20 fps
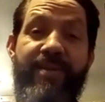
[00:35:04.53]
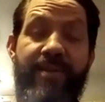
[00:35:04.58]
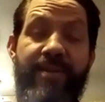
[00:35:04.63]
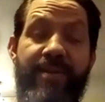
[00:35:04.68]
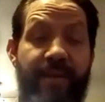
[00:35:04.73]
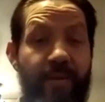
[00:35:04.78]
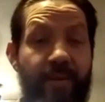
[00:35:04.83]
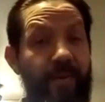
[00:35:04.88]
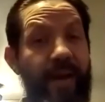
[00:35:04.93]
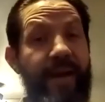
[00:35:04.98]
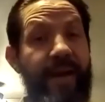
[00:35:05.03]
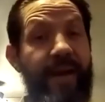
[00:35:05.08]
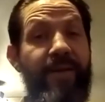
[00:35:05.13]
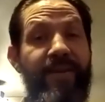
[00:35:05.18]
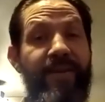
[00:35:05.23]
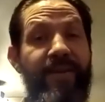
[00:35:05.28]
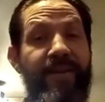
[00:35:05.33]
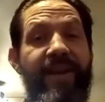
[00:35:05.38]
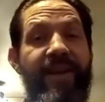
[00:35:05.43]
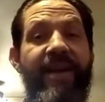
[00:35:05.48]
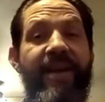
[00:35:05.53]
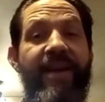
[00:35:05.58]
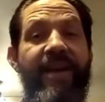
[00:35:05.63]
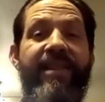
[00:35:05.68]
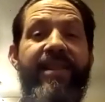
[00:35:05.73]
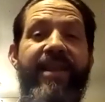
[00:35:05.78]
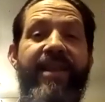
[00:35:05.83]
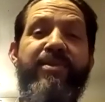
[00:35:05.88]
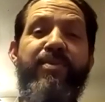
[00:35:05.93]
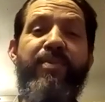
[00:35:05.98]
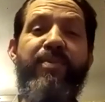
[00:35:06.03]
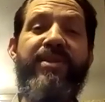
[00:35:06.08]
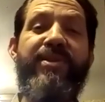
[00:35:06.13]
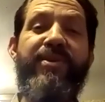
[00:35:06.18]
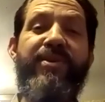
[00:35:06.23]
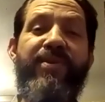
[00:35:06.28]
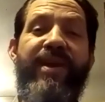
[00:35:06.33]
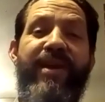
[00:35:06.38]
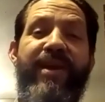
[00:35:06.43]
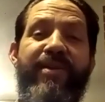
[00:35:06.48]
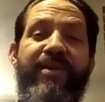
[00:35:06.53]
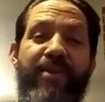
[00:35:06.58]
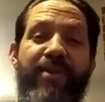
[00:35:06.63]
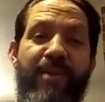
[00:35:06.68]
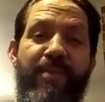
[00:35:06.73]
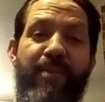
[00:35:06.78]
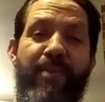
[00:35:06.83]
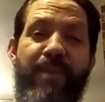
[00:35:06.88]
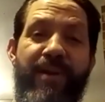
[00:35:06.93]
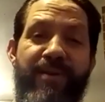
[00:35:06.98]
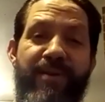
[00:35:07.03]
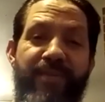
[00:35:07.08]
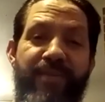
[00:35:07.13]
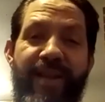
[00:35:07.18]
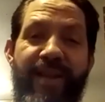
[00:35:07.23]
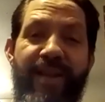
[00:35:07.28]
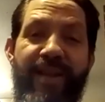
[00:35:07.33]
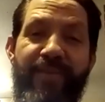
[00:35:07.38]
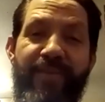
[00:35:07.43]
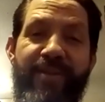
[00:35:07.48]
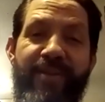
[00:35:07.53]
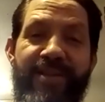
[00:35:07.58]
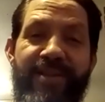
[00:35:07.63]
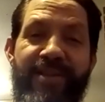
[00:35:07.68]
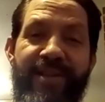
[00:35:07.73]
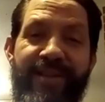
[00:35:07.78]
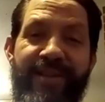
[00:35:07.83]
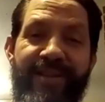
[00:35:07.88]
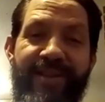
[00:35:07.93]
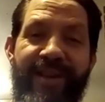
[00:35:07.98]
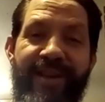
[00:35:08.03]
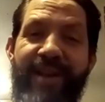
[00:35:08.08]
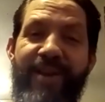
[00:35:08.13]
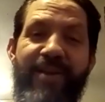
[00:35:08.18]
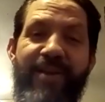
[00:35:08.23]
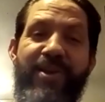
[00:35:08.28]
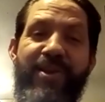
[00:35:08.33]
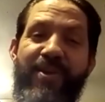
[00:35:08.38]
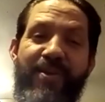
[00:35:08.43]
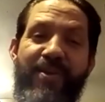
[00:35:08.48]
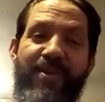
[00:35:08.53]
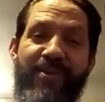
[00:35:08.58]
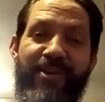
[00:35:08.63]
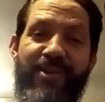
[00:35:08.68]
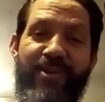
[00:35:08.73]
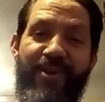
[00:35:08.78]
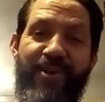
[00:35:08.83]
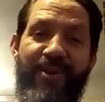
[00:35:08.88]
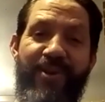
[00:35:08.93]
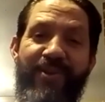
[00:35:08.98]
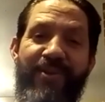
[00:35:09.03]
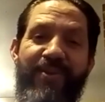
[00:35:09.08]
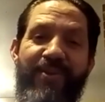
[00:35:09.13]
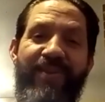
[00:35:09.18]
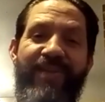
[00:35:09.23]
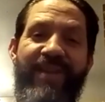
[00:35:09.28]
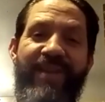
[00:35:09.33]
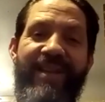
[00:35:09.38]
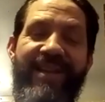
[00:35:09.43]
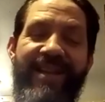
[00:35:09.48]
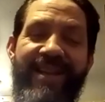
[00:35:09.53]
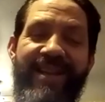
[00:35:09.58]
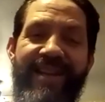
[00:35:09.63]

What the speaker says: So I was like, wow, that was wisteria I took up to Peters Valley for teaching. I had a huge truckload of it.